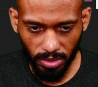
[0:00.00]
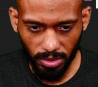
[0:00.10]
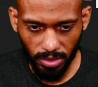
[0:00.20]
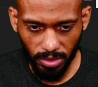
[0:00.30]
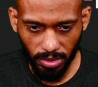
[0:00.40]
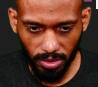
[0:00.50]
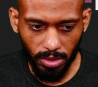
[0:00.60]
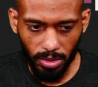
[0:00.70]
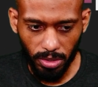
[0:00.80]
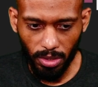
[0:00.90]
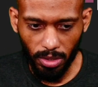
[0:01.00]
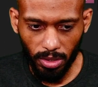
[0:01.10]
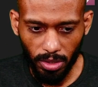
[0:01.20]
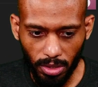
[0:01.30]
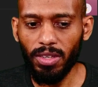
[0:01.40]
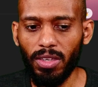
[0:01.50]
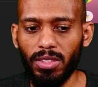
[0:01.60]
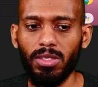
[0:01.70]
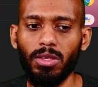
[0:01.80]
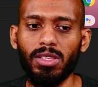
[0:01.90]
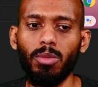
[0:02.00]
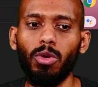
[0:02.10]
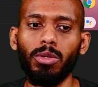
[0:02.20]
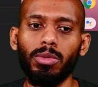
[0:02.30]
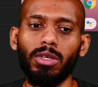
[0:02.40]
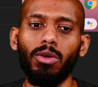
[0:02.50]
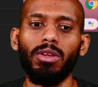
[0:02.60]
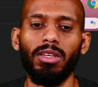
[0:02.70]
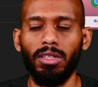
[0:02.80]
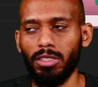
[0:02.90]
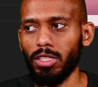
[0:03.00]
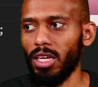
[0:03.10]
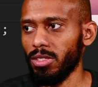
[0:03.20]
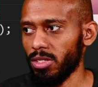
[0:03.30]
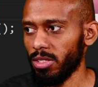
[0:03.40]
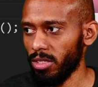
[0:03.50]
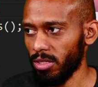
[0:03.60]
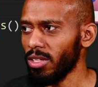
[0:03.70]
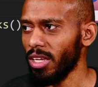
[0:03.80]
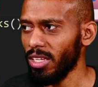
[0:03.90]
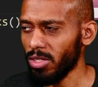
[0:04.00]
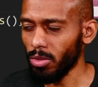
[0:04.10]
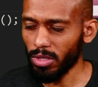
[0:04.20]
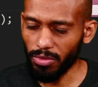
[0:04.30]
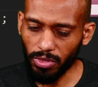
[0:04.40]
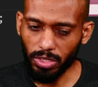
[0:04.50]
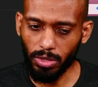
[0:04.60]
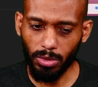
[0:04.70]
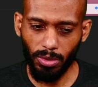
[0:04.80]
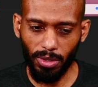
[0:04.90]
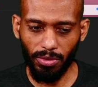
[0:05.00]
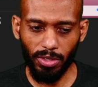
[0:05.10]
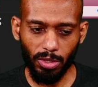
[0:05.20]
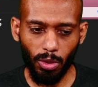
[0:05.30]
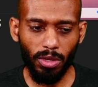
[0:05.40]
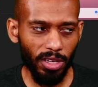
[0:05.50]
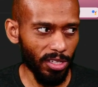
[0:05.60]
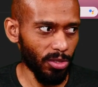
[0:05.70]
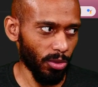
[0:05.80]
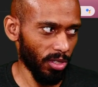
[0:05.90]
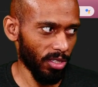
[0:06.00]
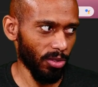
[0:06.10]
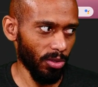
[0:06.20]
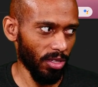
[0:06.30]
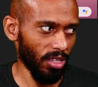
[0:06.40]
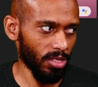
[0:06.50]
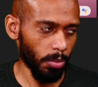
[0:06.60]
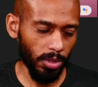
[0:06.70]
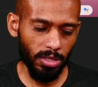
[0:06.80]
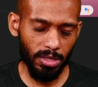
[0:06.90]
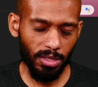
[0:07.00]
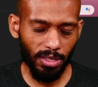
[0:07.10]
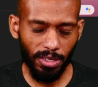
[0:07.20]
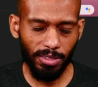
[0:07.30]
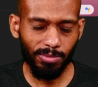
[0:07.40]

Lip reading: it's calling, it's the same one we call in initialize state. It's not efficient to refresh all the lists or get all the lists, but it's the